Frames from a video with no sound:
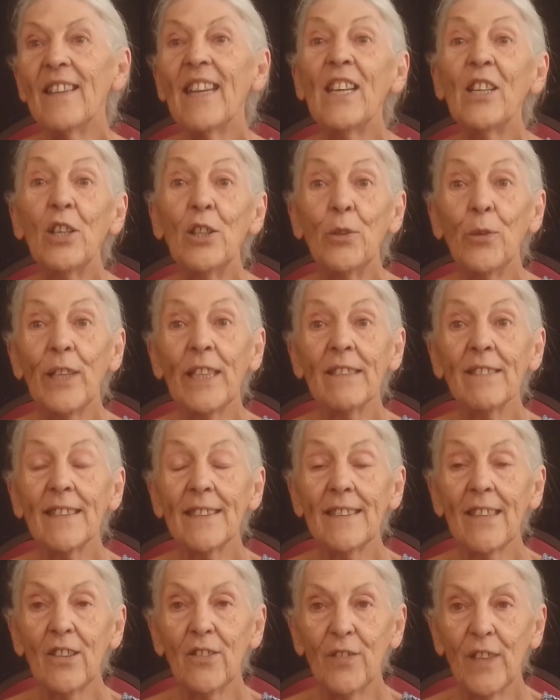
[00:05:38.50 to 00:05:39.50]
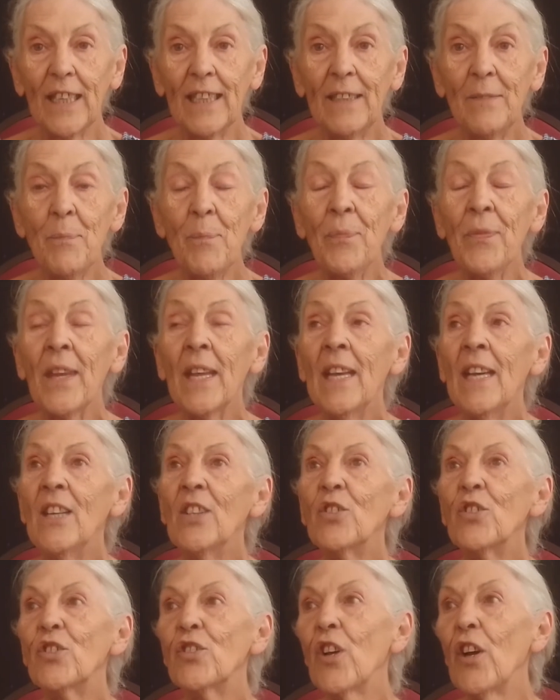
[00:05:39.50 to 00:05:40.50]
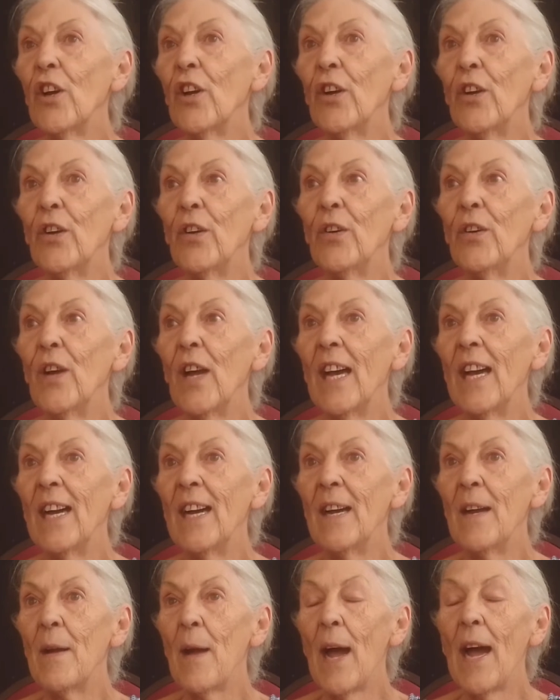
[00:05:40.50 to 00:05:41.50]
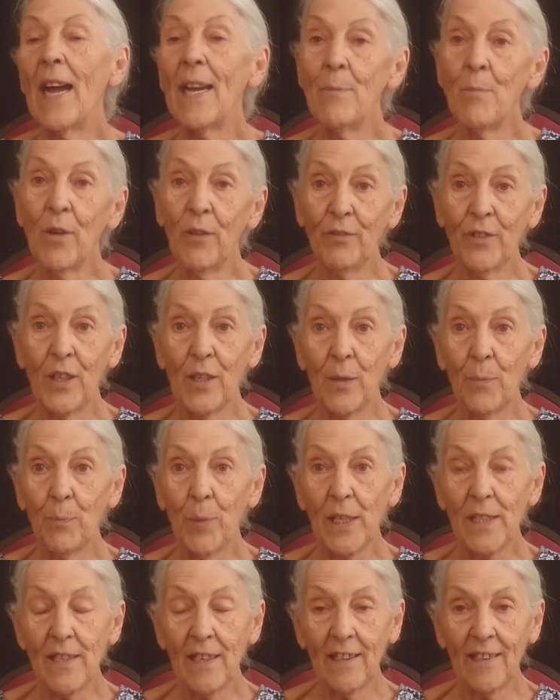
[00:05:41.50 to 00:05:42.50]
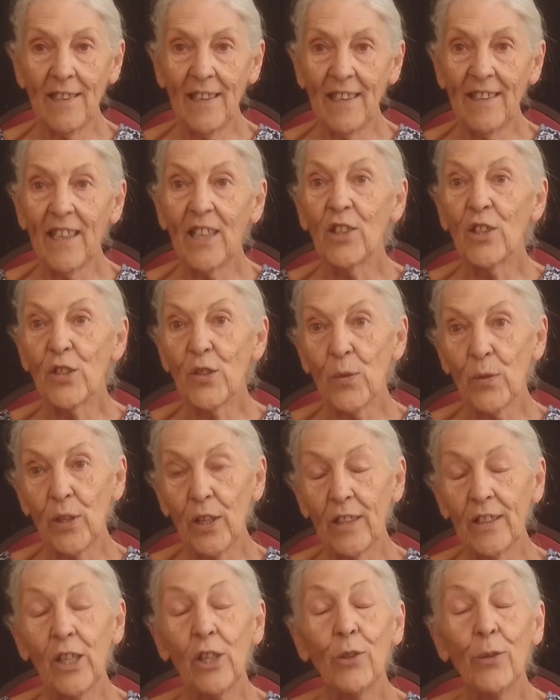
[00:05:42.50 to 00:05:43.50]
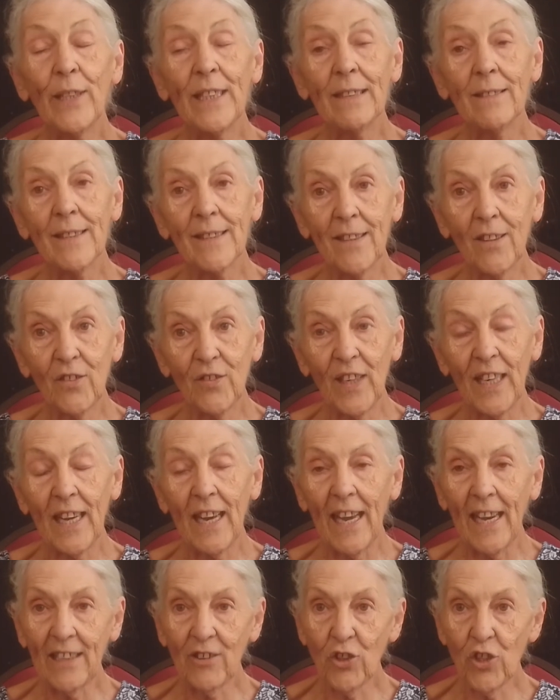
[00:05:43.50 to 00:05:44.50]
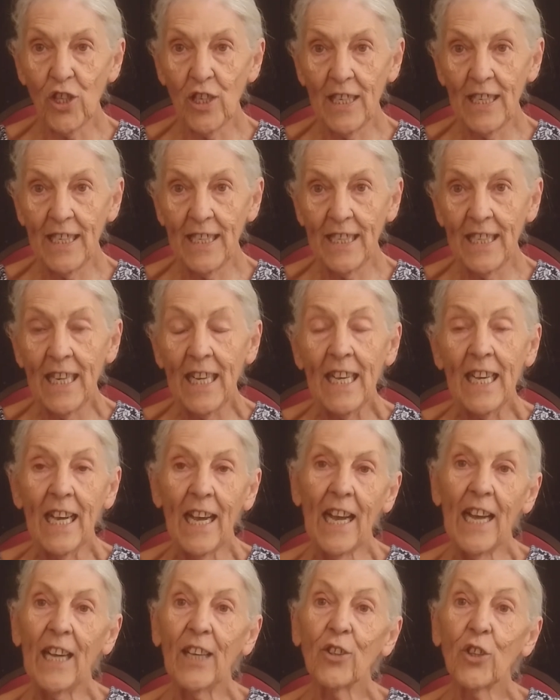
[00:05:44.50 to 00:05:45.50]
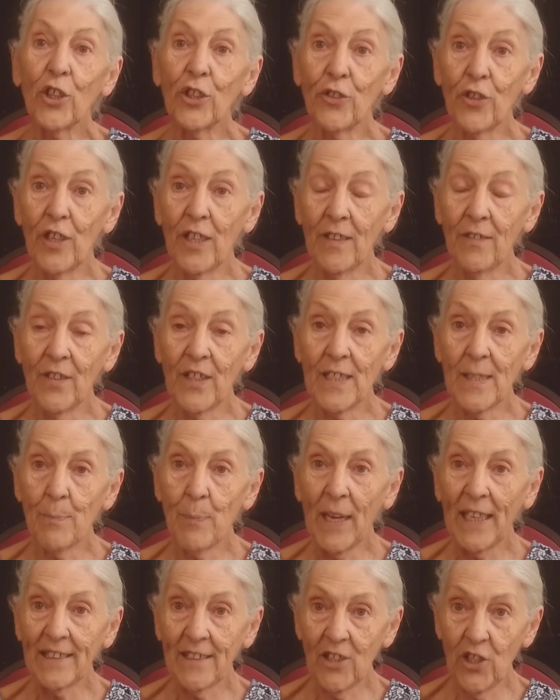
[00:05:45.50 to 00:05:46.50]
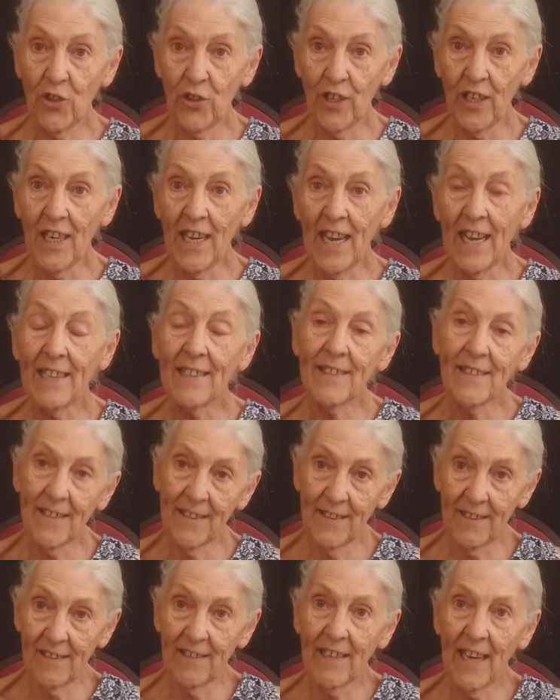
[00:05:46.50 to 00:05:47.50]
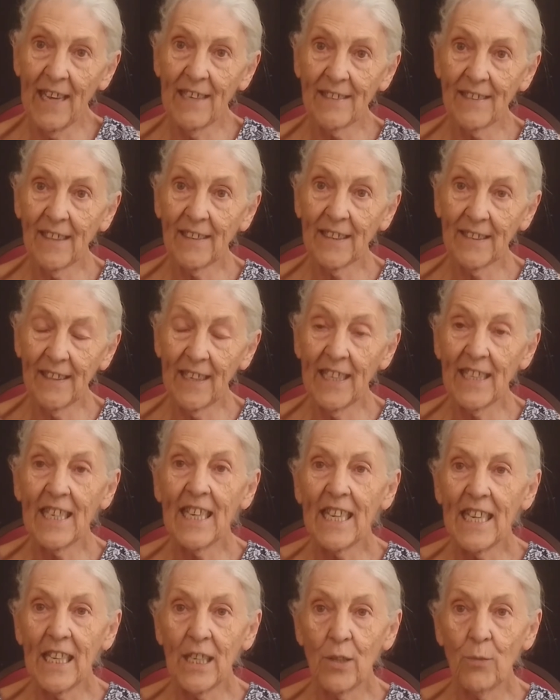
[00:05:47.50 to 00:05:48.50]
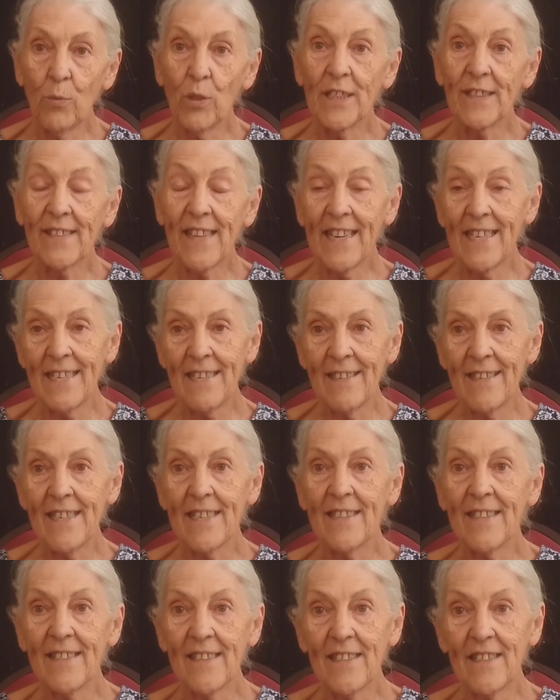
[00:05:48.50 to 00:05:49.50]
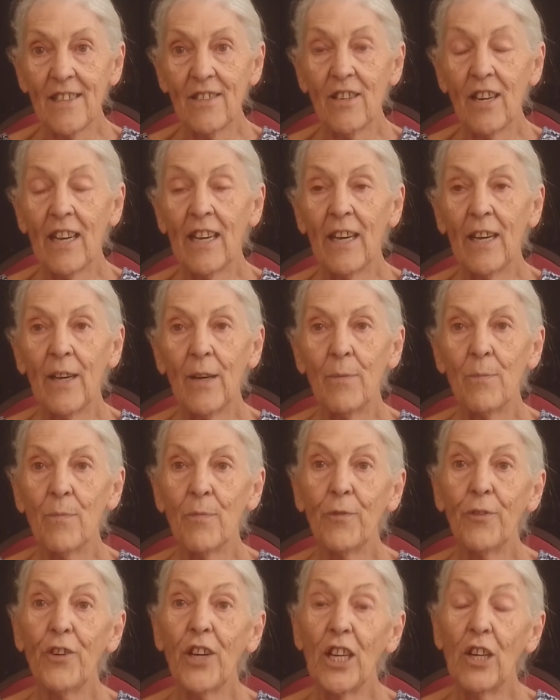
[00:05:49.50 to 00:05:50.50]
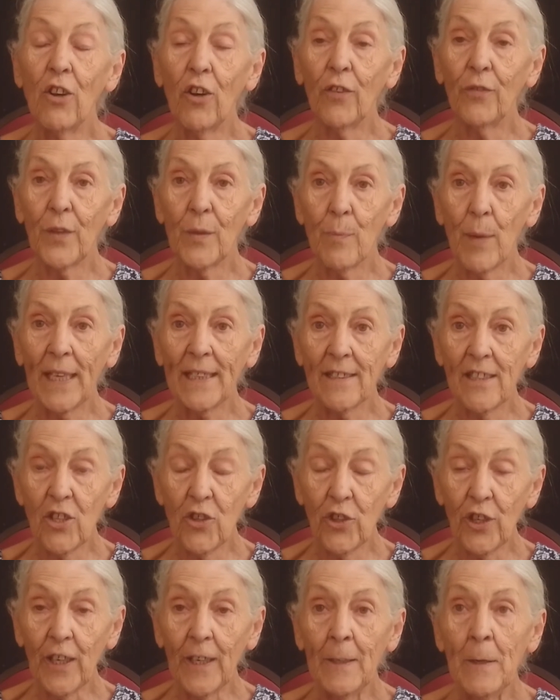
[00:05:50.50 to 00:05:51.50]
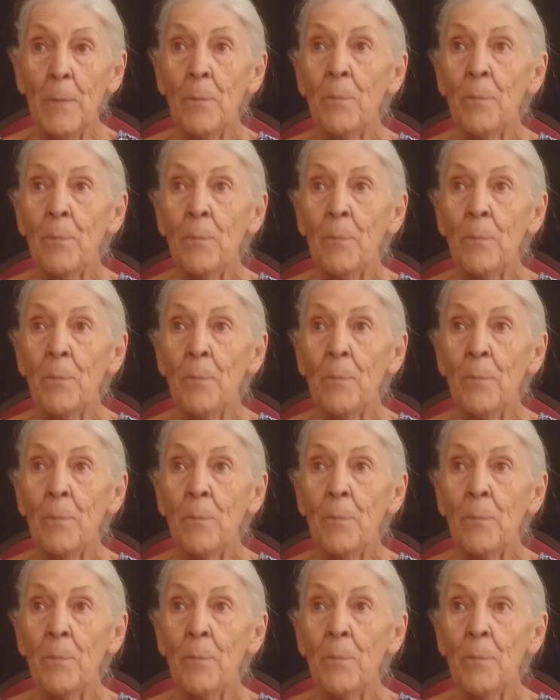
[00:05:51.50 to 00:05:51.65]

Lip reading: colloidal silver. So I'm of the opinion that the colloidal silver actually got rid of this bacteria. As I said, he was then tested free of the bacteria.